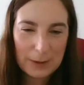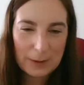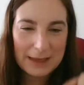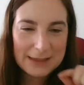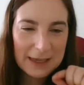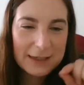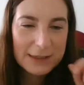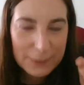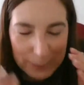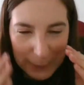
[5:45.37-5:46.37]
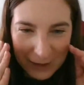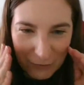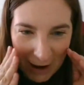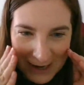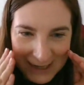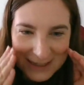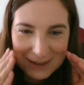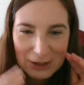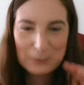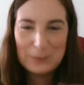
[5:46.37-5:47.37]
bit better? Speak right into
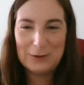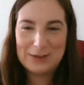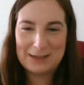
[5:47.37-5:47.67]
the computer,